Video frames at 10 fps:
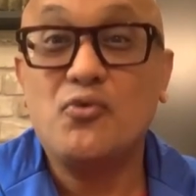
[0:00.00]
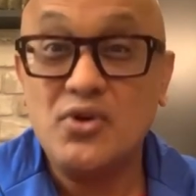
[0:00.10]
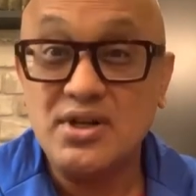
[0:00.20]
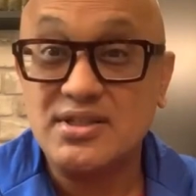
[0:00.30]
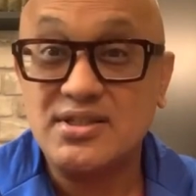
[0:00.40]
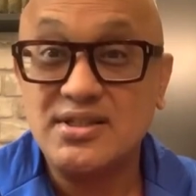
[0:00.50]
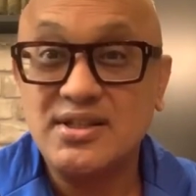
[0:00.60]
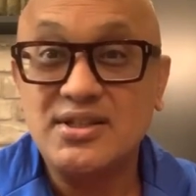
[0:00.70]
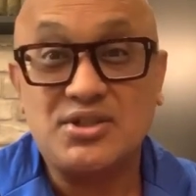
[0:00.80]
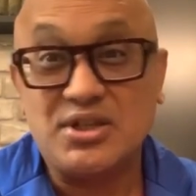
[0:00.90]
First,
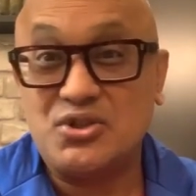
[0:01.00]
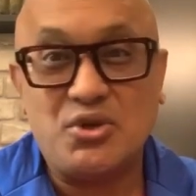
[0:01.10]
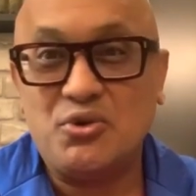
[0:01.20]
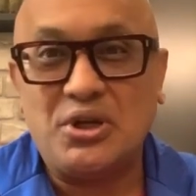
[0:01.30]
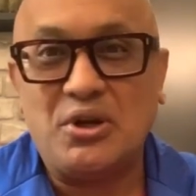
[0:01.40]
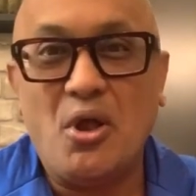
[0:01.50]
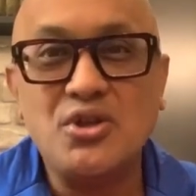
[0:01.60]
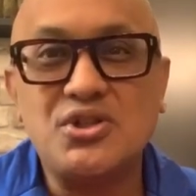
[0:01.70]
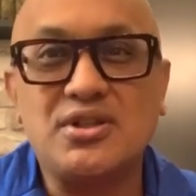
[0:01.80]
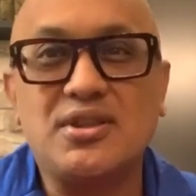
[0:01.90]
test your
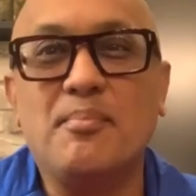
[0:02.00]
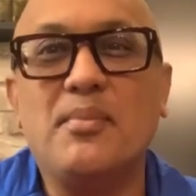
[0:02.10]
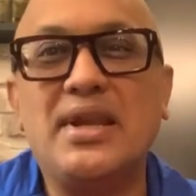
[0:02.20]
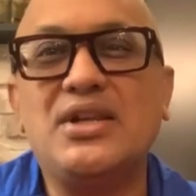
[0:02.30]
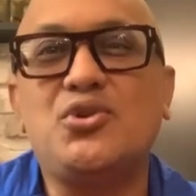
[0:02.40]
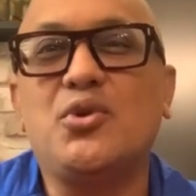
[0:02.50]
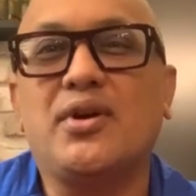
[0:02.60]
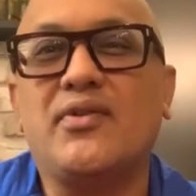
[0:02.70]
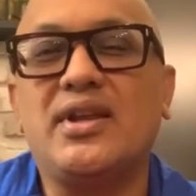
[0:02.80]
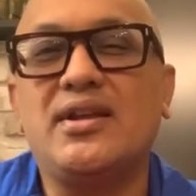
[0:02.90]
technology. The minute you
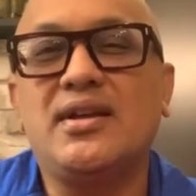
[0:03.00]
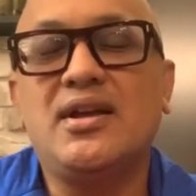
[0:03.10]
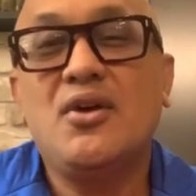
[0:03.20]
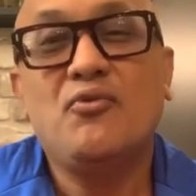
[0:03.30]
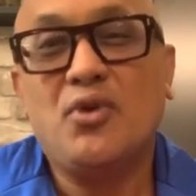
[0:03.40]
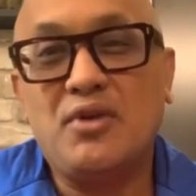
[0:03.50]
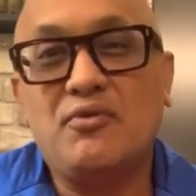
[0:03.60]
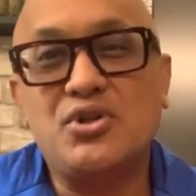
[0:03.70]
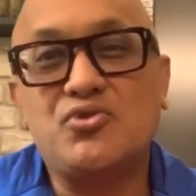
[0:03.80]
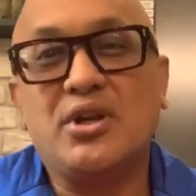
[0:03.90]
agree for a
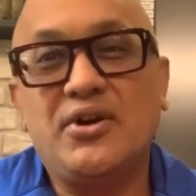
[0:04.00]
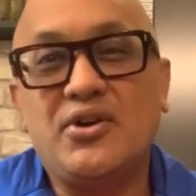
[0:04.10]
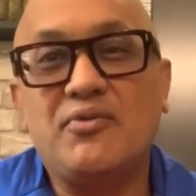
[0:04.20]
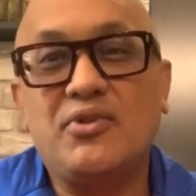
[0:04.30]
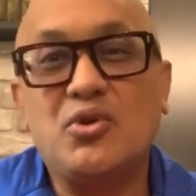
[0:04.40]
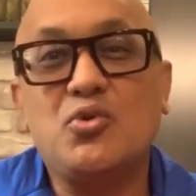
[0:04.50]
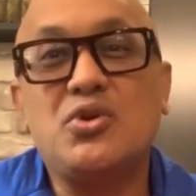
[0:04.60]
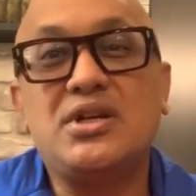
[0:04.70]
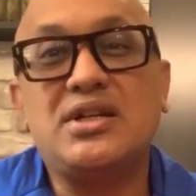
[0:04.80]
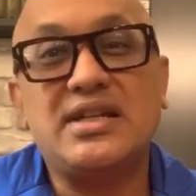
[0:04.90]
virtual
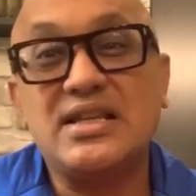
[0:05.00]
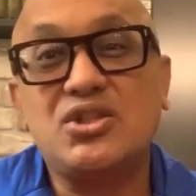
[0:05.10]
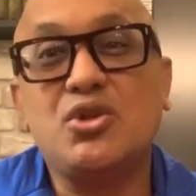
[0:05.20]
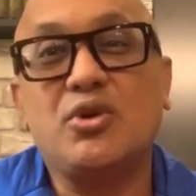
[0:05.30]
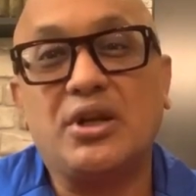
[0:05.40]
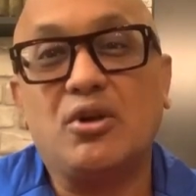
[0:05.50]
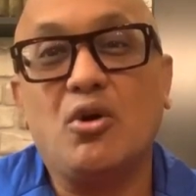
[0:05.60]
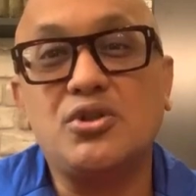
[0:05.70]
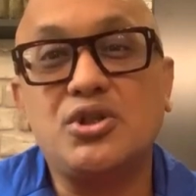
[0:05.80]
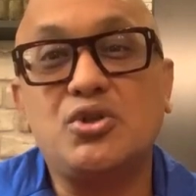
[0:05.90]
interview, test your
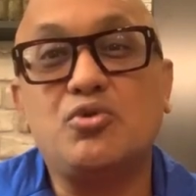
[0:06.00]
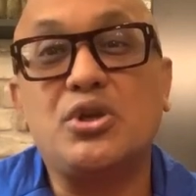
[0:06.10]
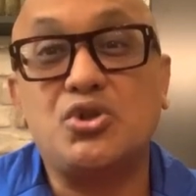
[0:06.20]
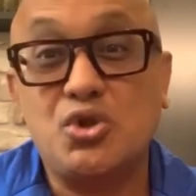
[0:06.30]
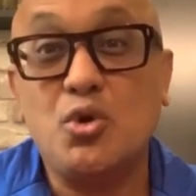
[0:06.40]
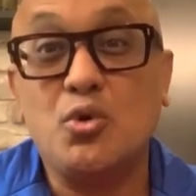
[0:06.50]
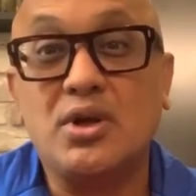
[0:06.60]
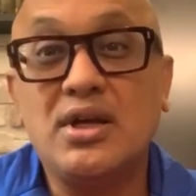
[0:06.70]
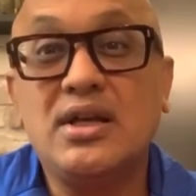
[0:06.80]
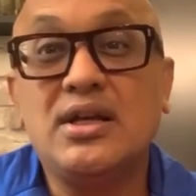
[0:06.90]
technology to ensure
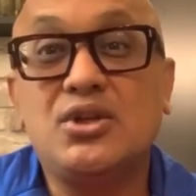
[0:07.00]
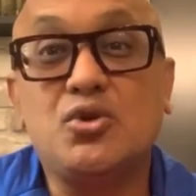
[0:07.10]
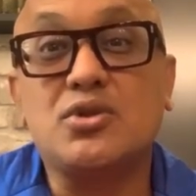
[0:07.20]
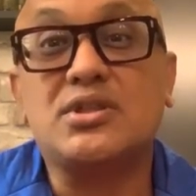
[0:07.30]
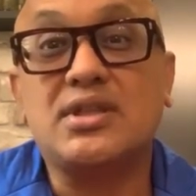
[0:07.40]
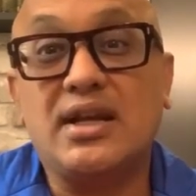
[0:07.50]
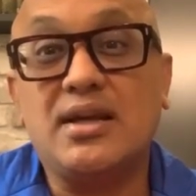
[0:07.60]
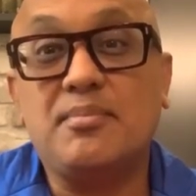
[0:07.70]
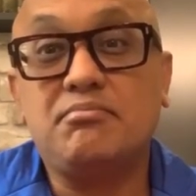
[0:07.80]
you're set up